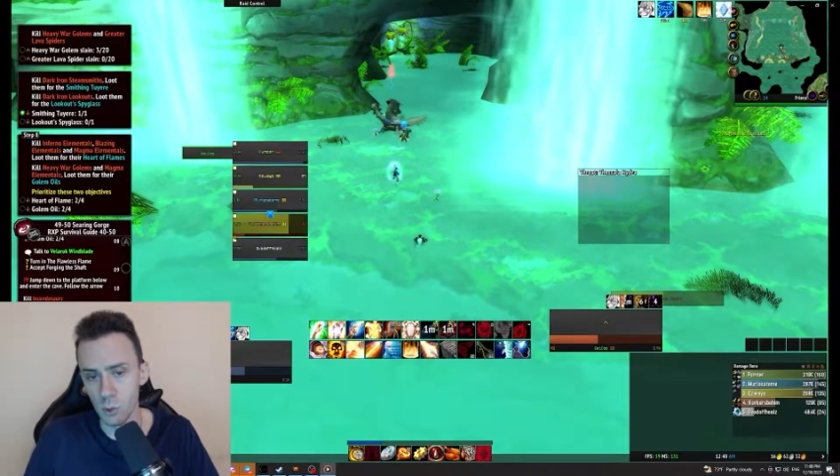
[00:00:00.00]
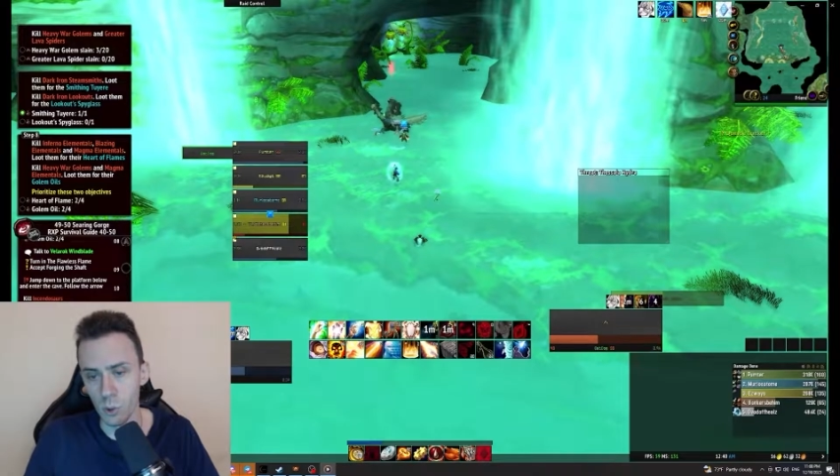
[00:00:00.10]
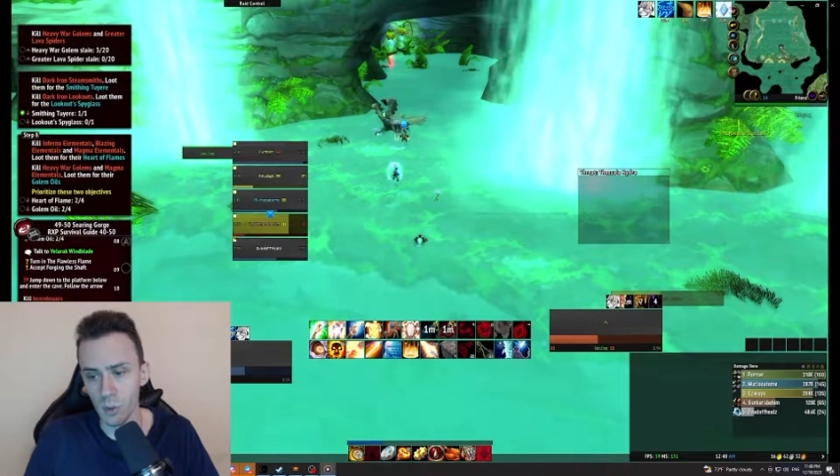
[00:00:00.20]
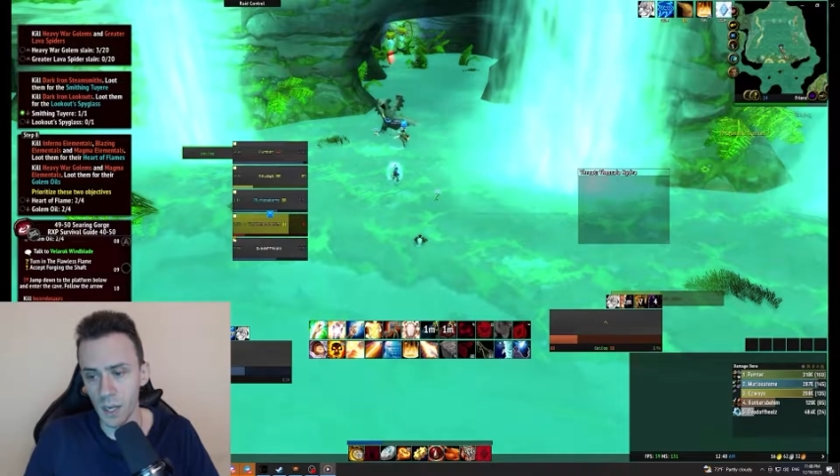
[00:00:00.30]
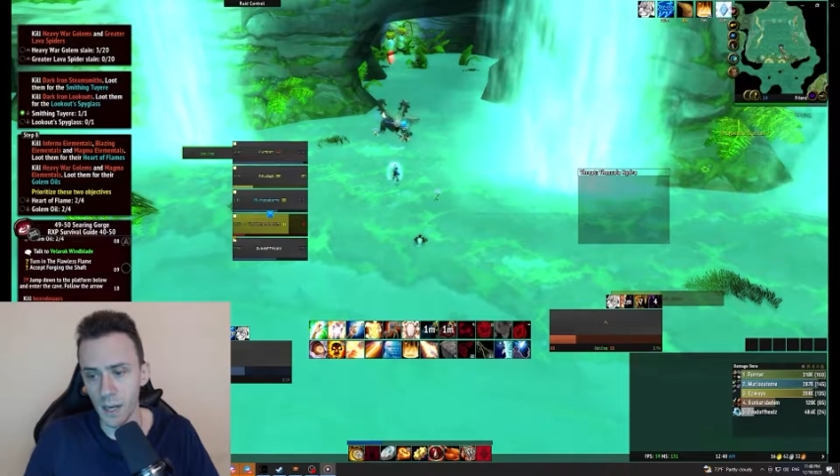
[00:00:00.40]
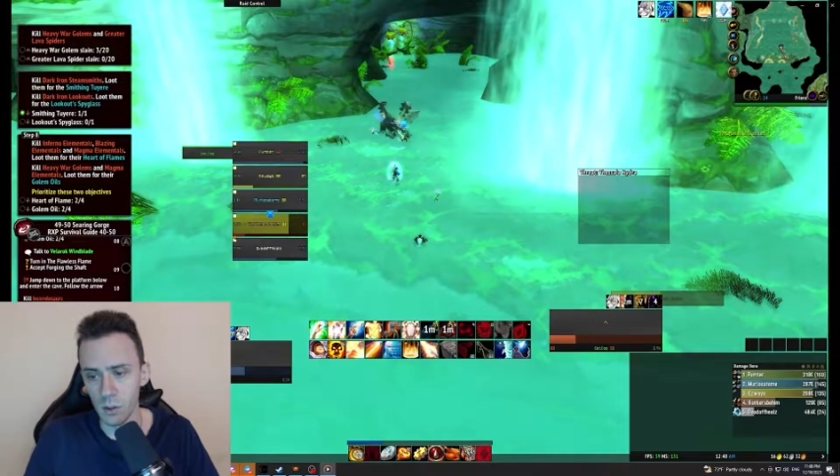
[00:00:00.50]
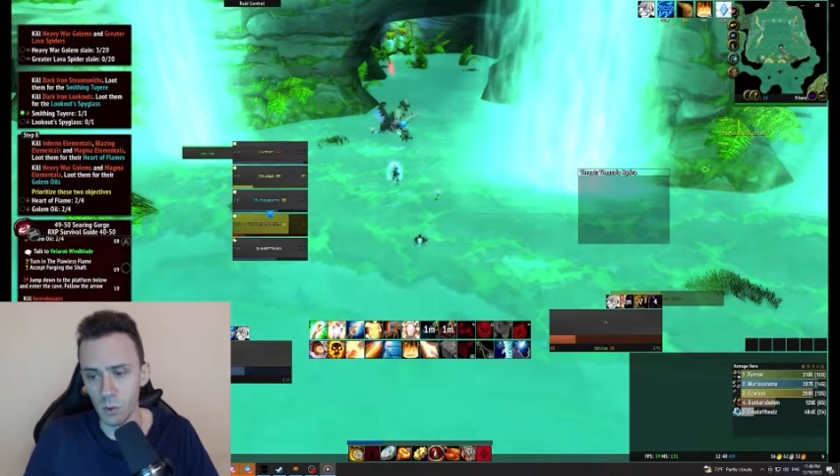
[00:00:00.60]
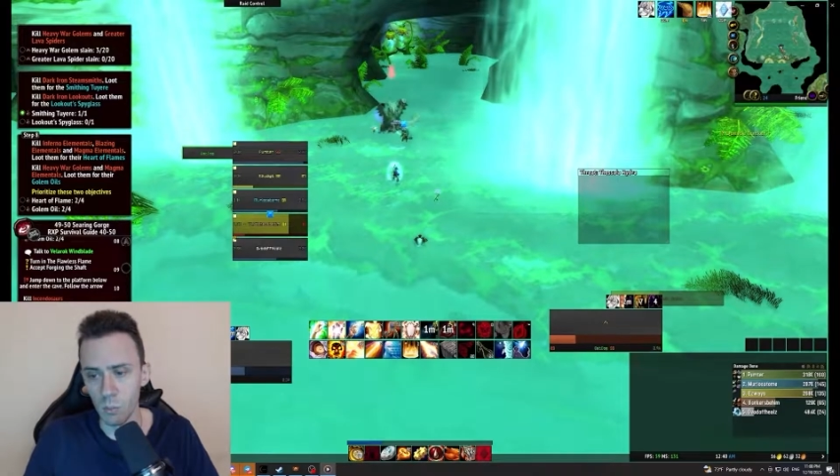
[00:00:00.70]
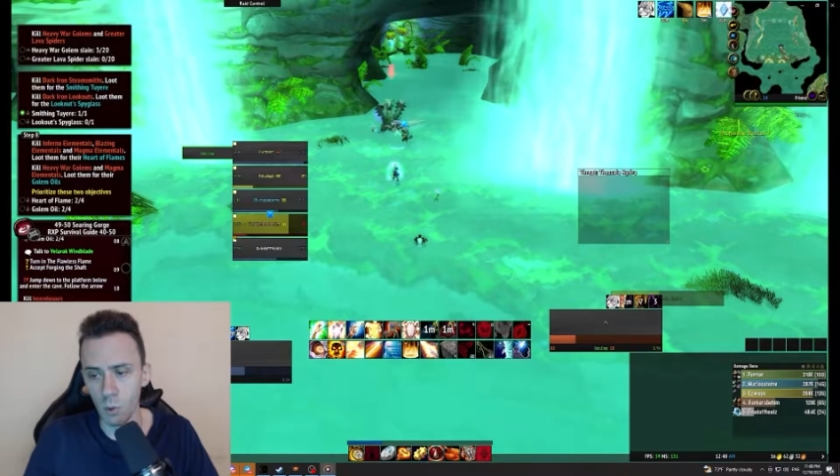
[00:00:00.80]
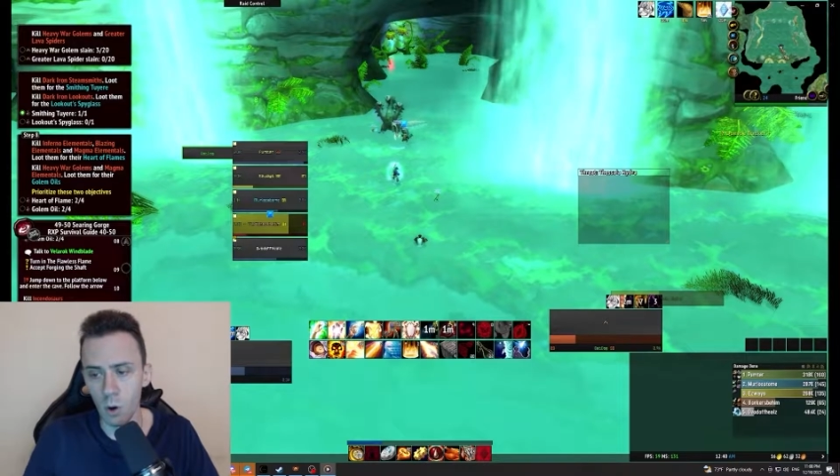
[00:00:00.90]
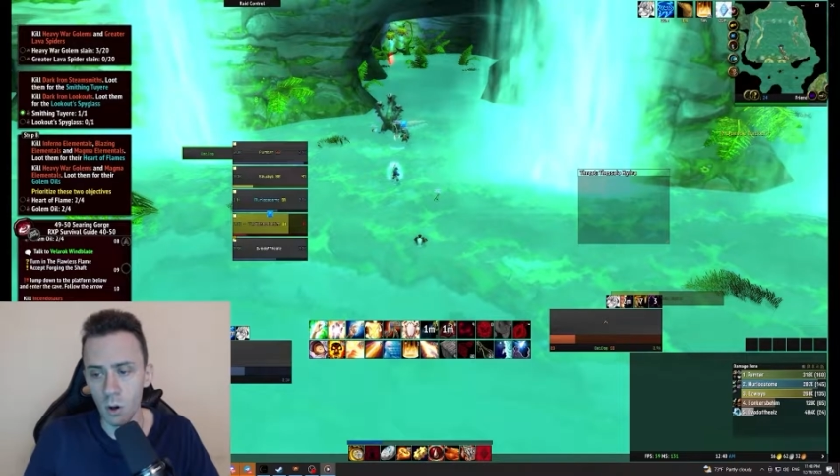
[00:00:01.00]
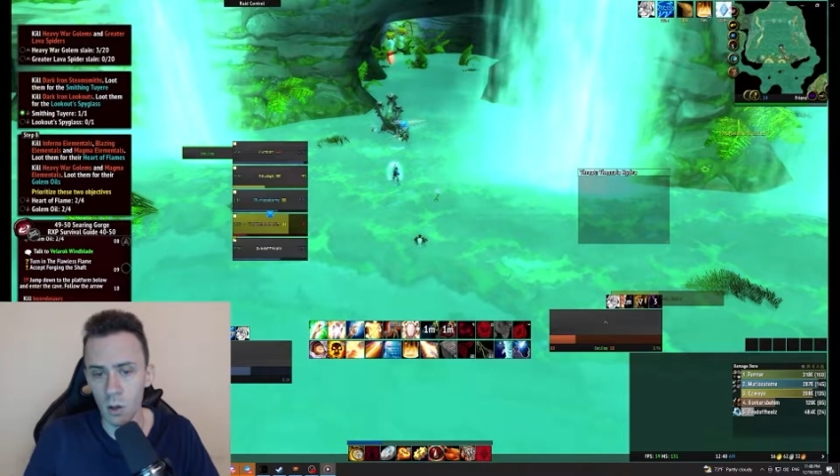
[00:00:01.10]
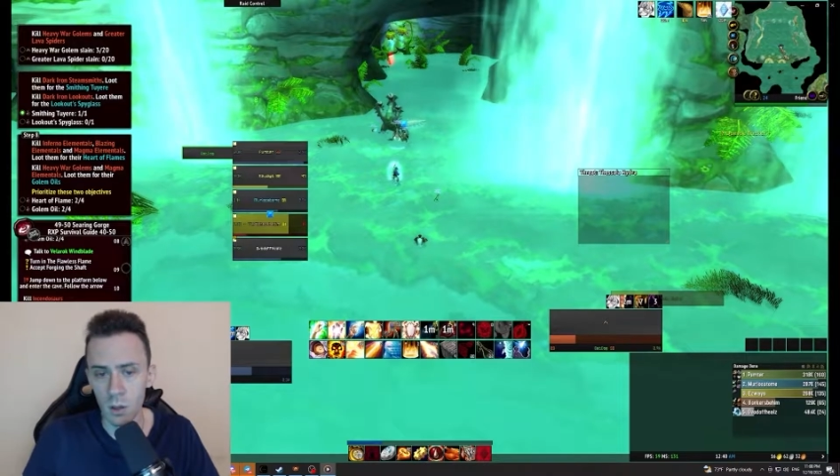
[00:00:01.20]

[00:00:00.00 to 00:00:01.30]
you don't aggro more.